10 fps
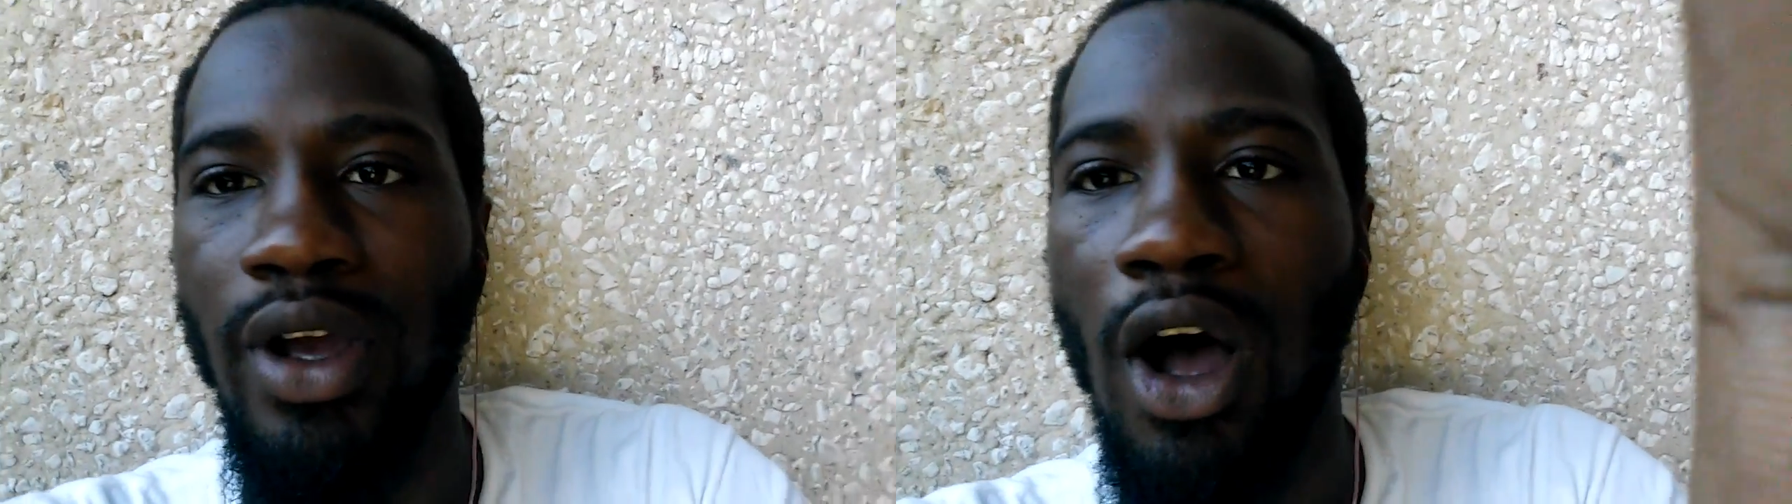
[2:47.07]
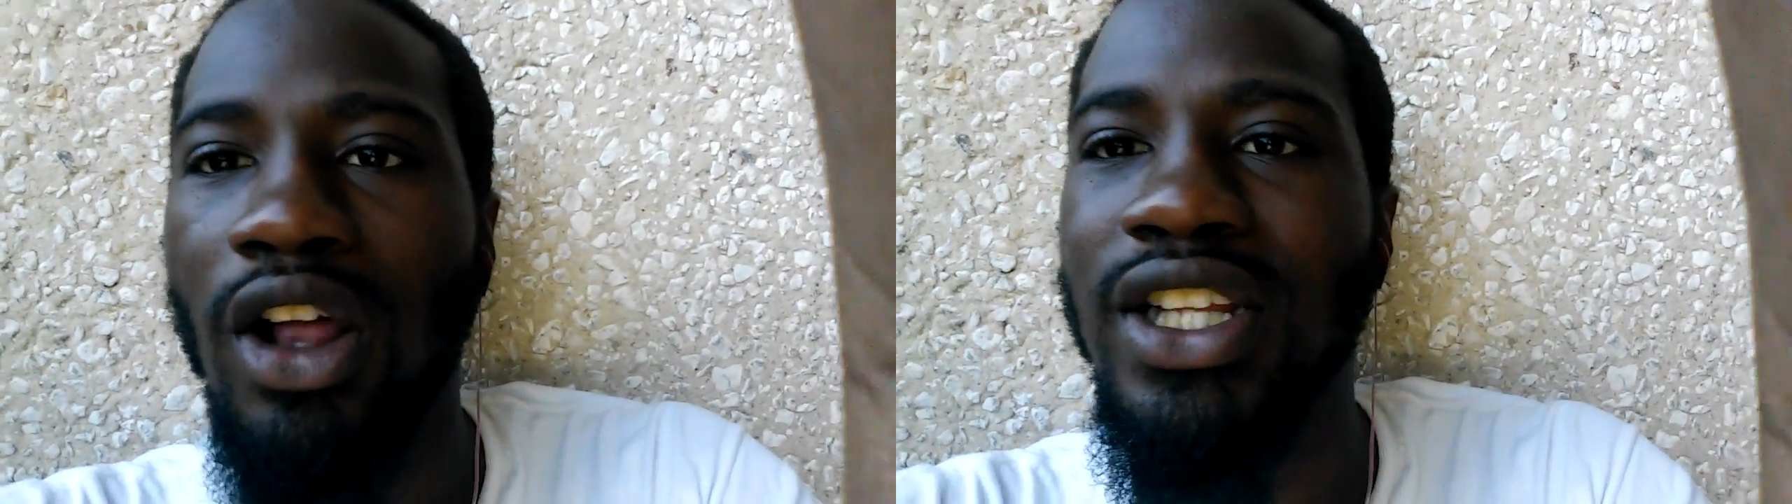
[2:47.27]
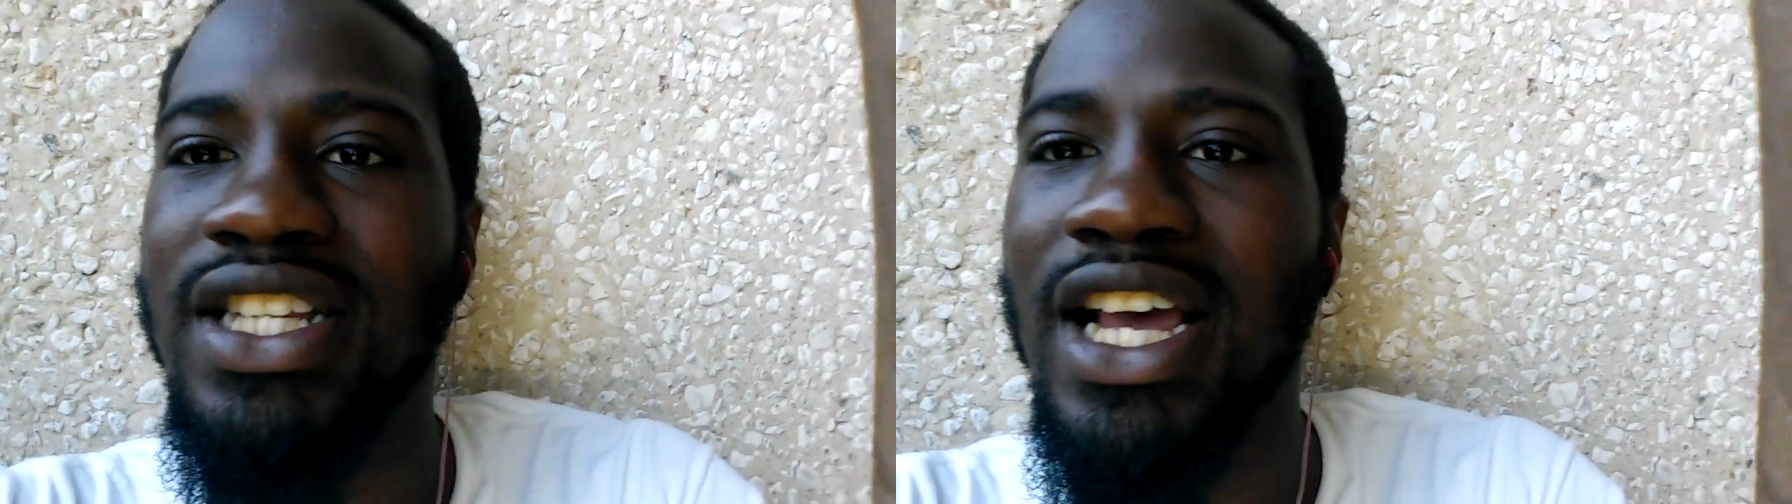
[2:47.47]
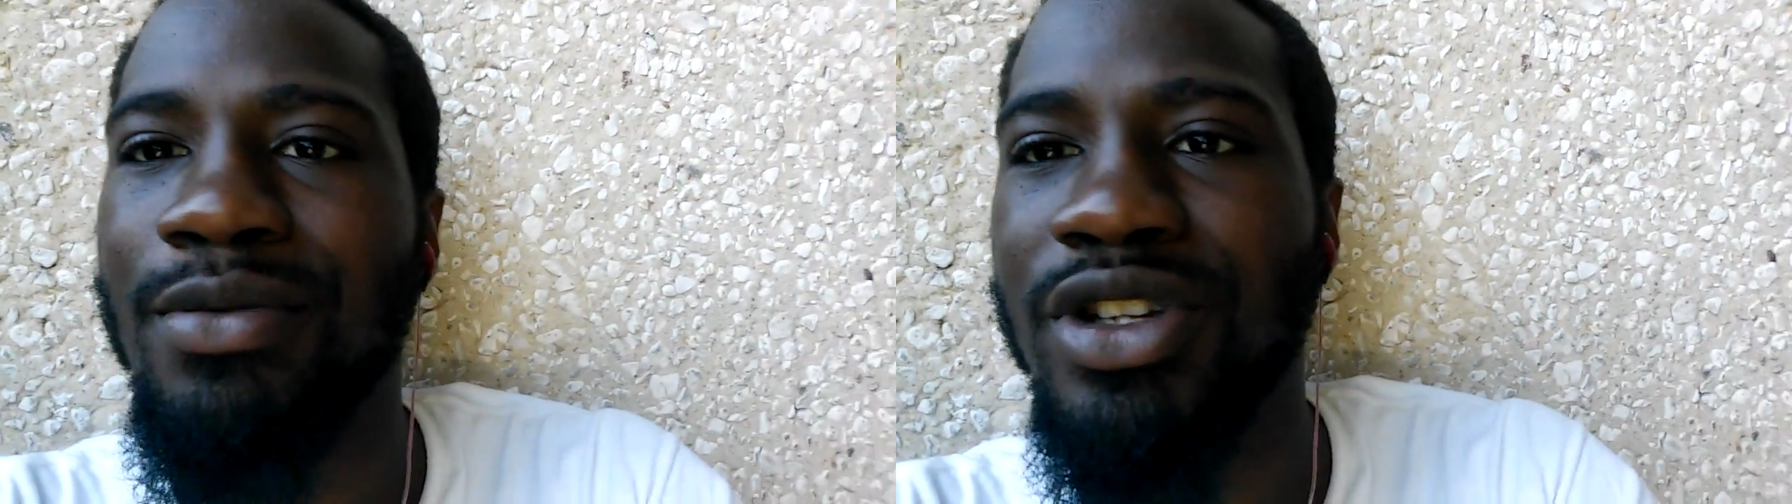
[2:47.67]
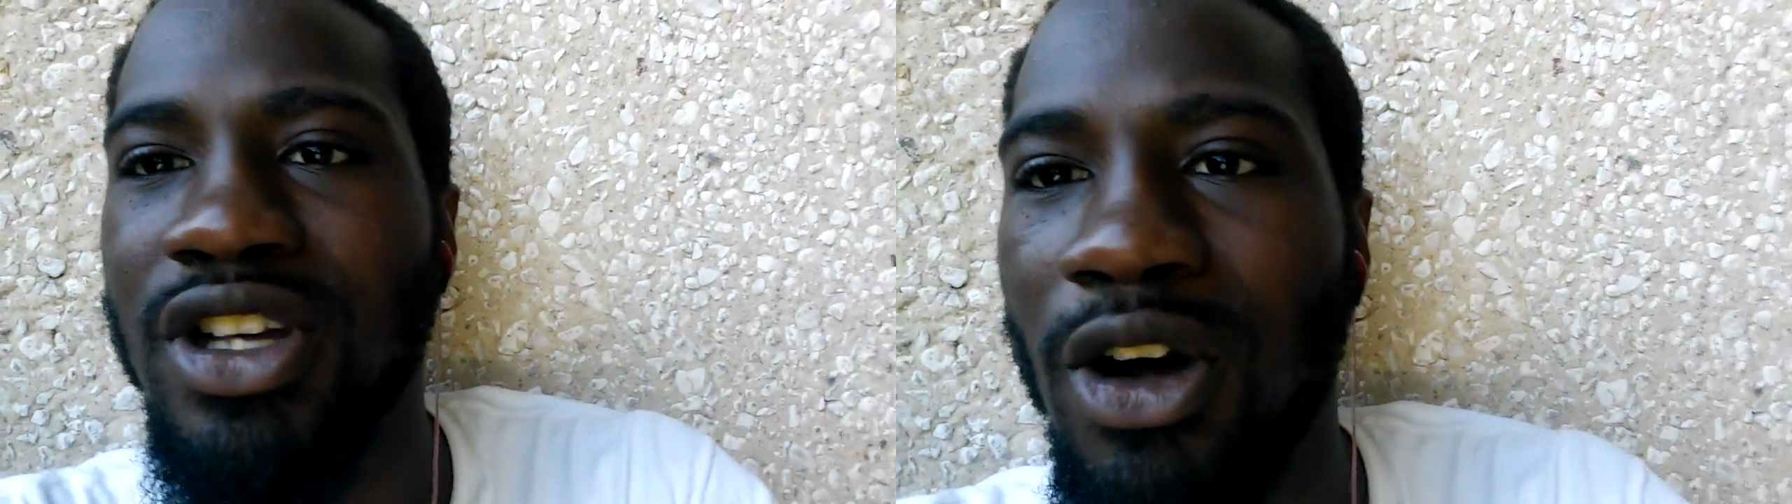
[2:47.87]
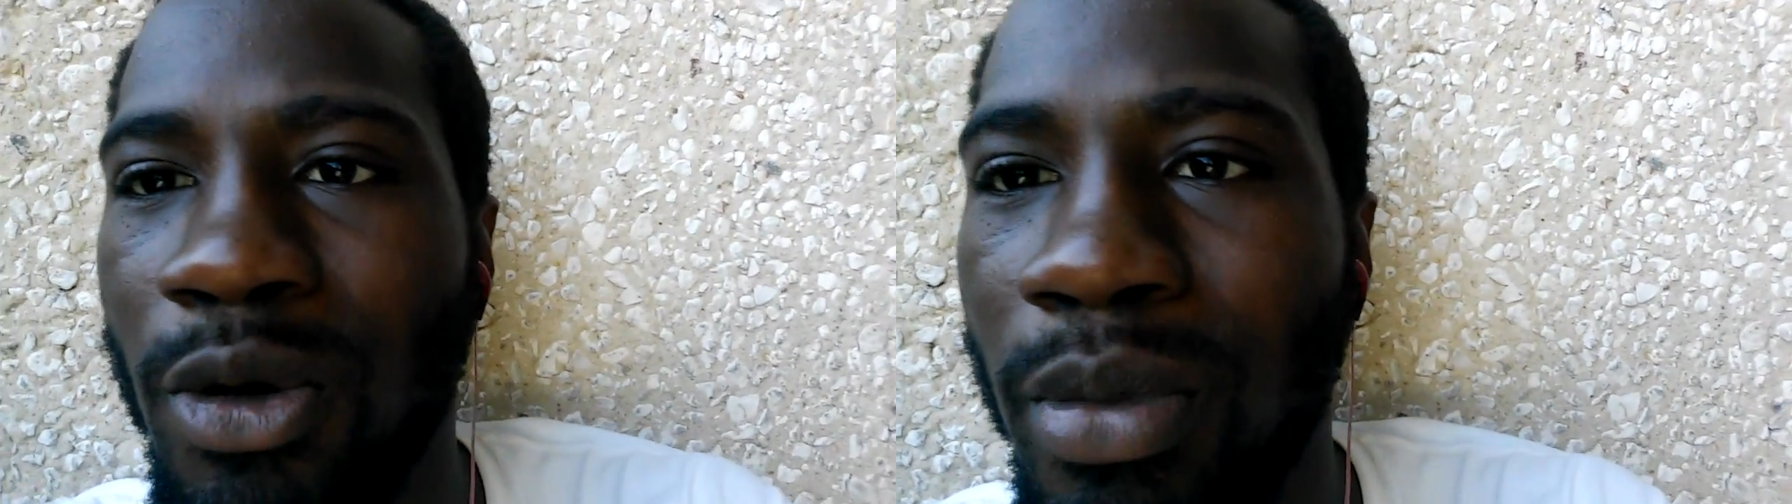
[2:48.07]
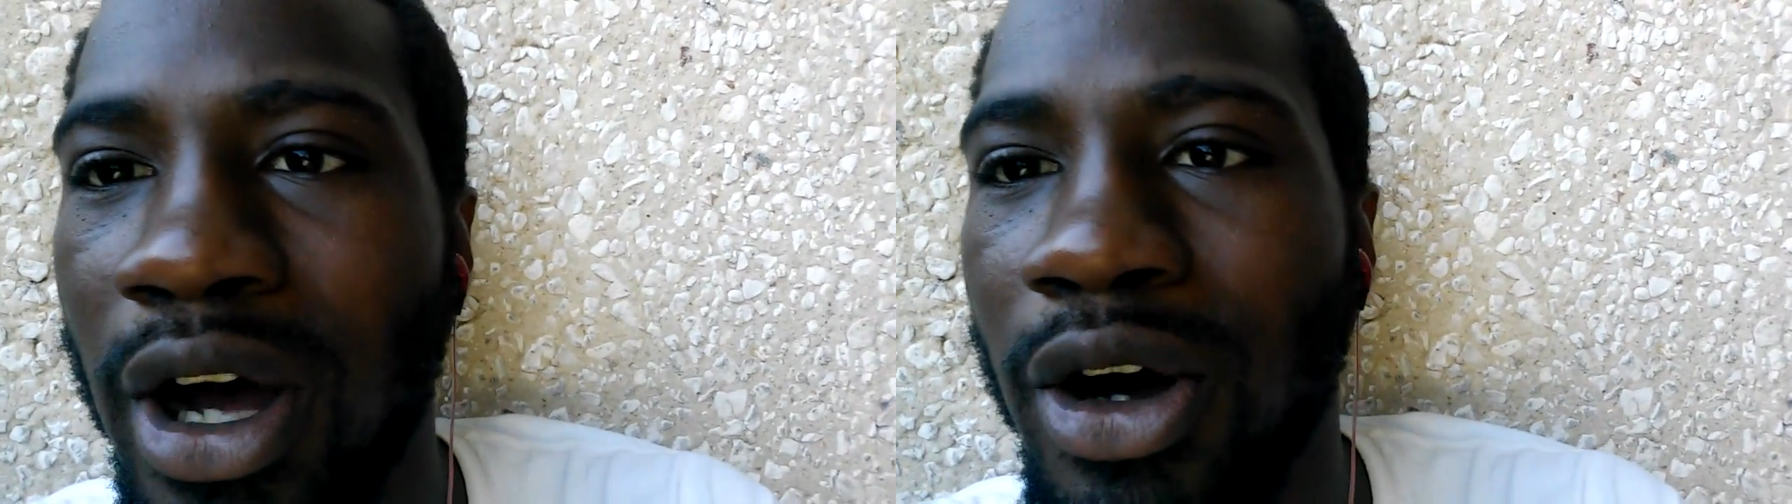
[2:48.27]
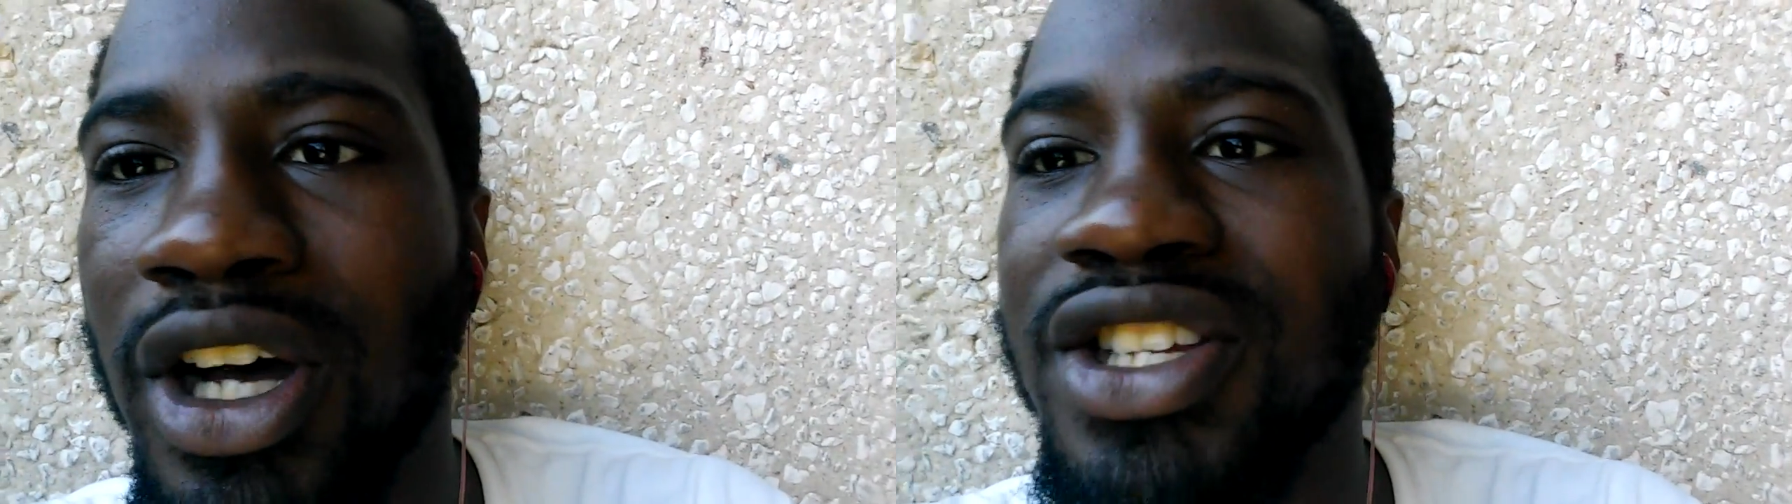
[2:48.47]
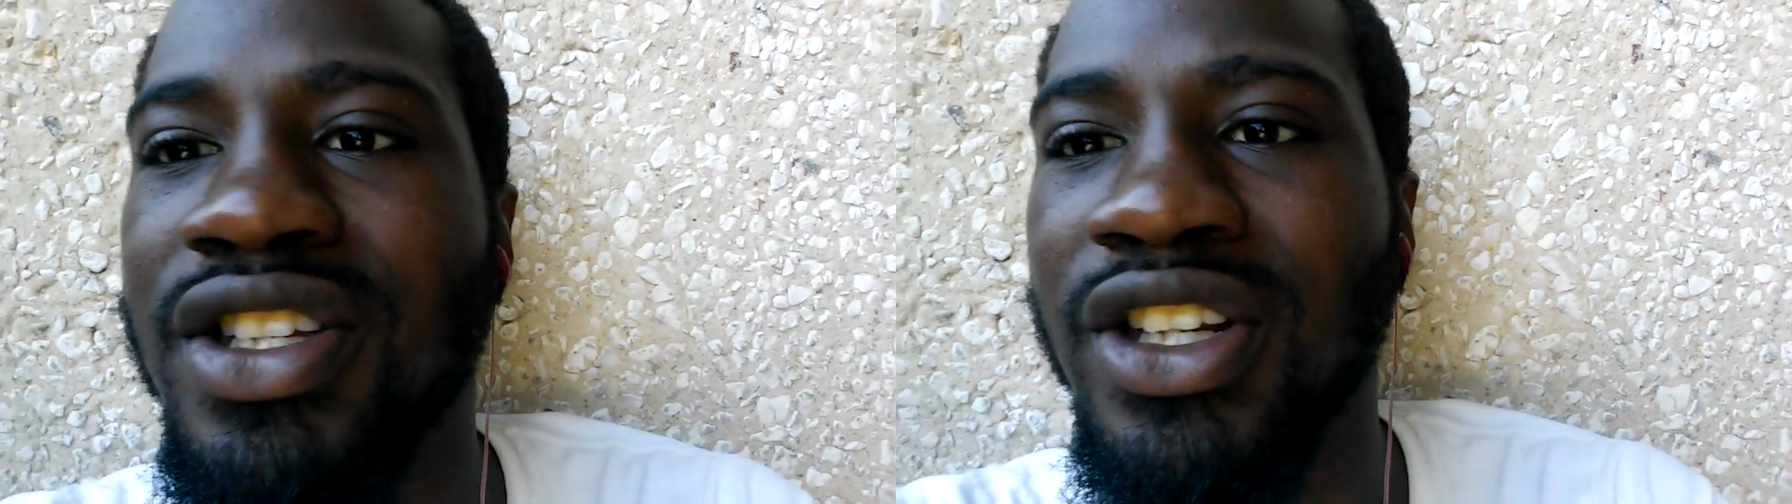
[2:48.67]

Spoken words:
All the time he talking about us